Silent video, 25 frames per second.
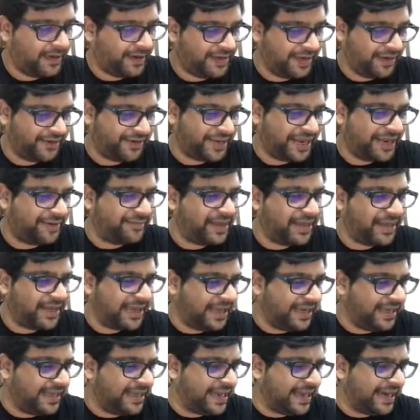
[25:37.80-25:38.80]
Can you tell me
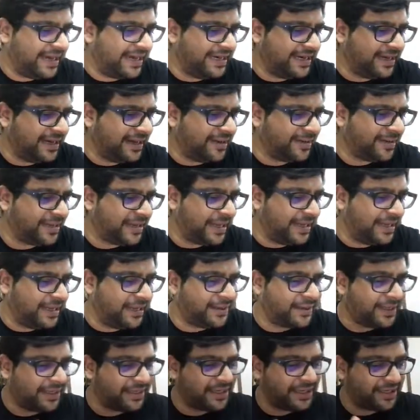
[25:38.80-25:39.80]
any ideas, any
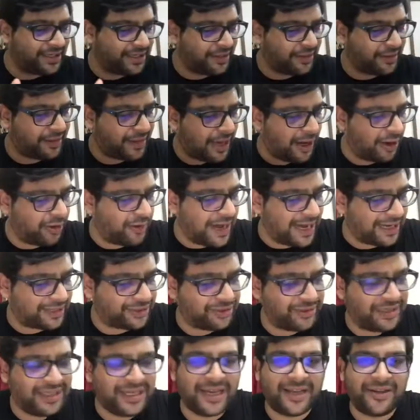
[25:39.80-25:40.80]
suggestions? How
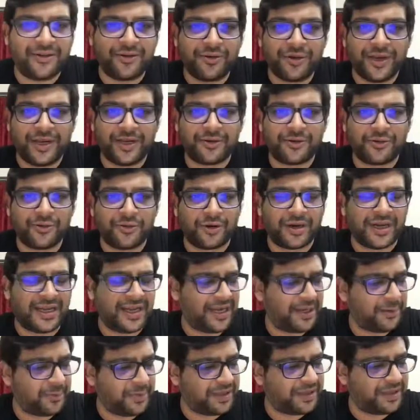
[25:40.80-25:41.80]
actually are you going to go
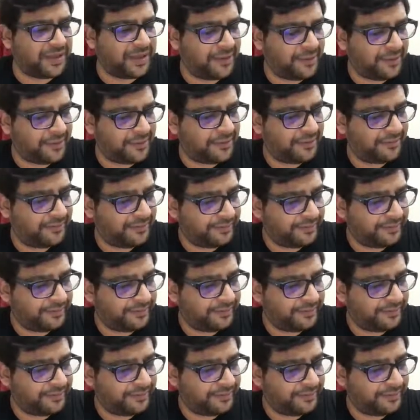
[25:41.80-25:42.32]
ahead with this?